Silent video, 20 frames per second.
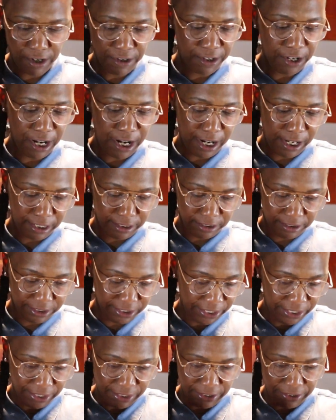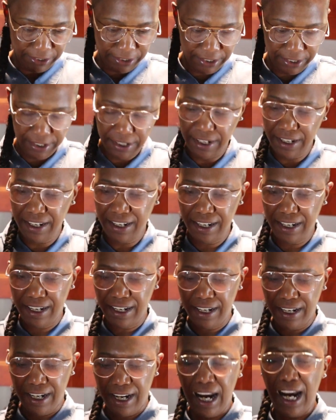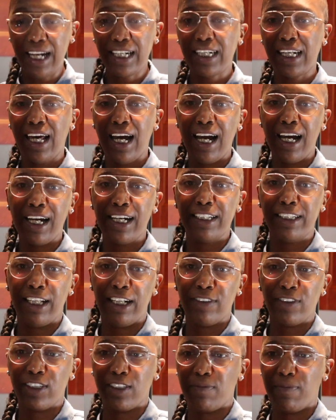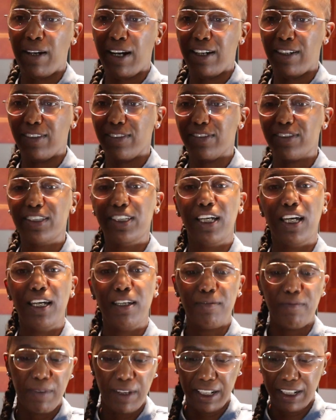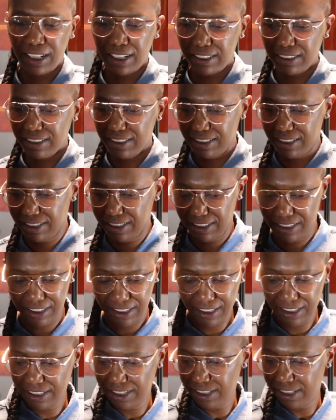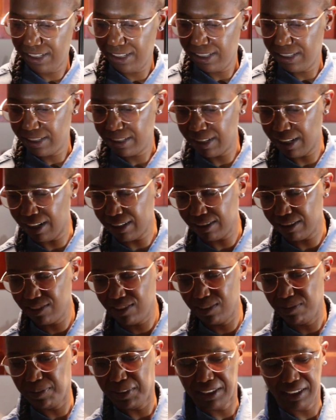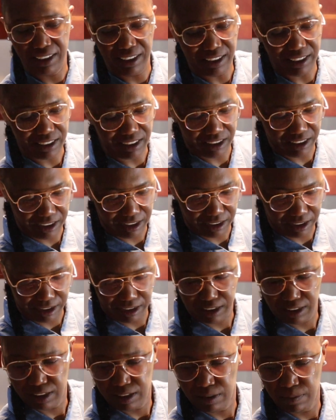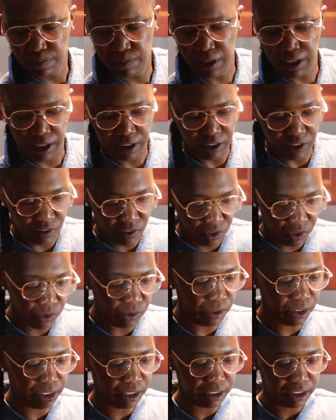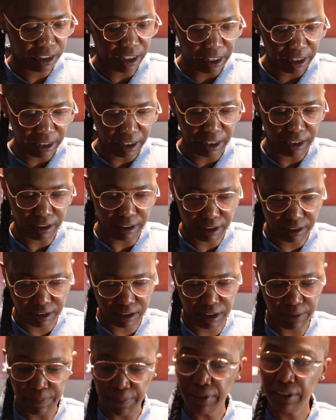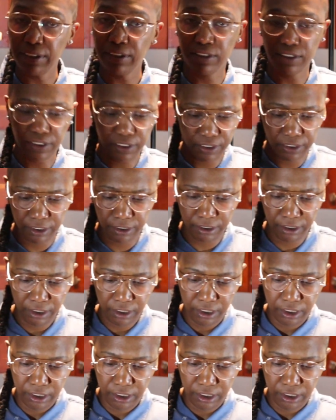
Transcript: All right, so I lied, that was about 10 minutes, not 3 minutes. But you do wanna check it because it depends on